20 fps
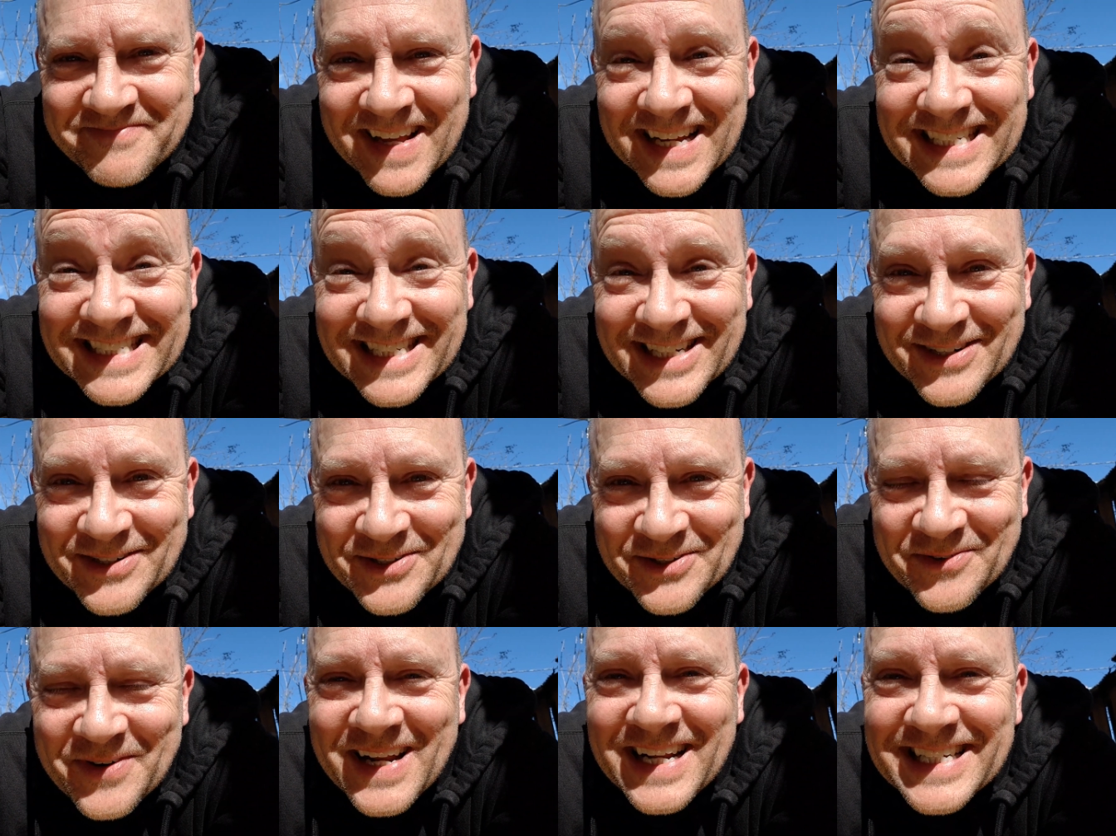I dare
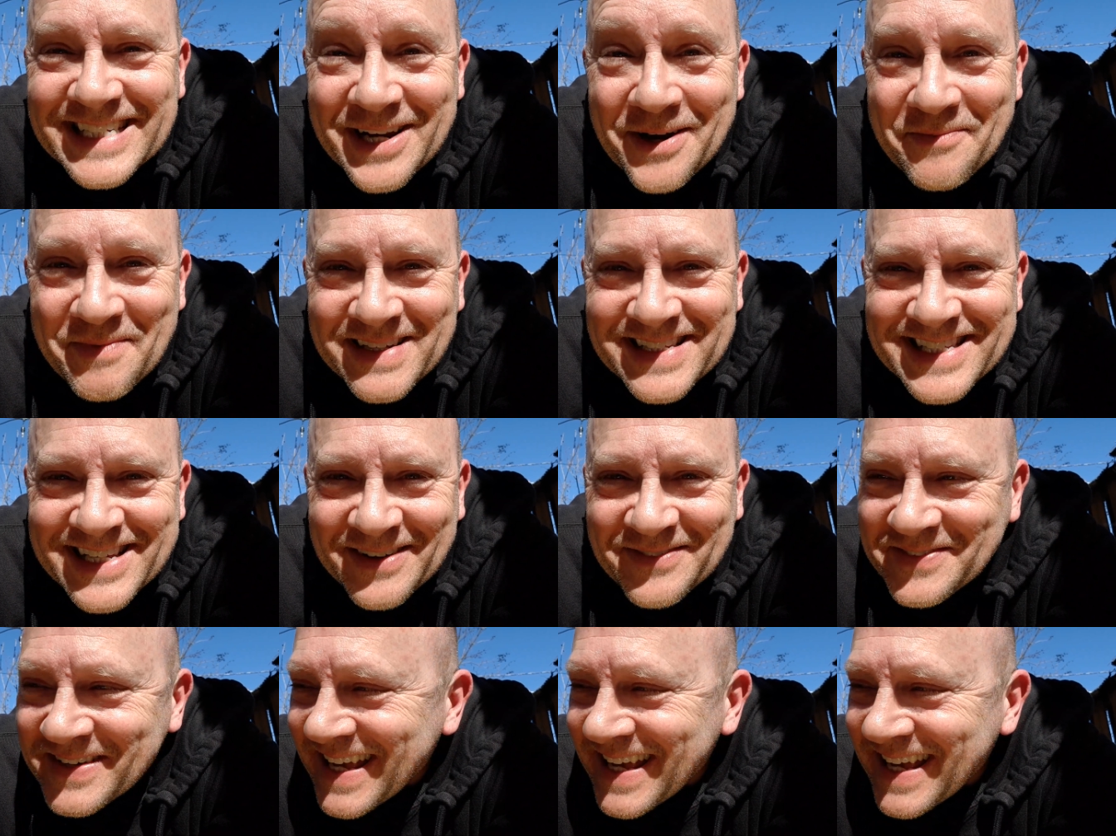you, and I dare myself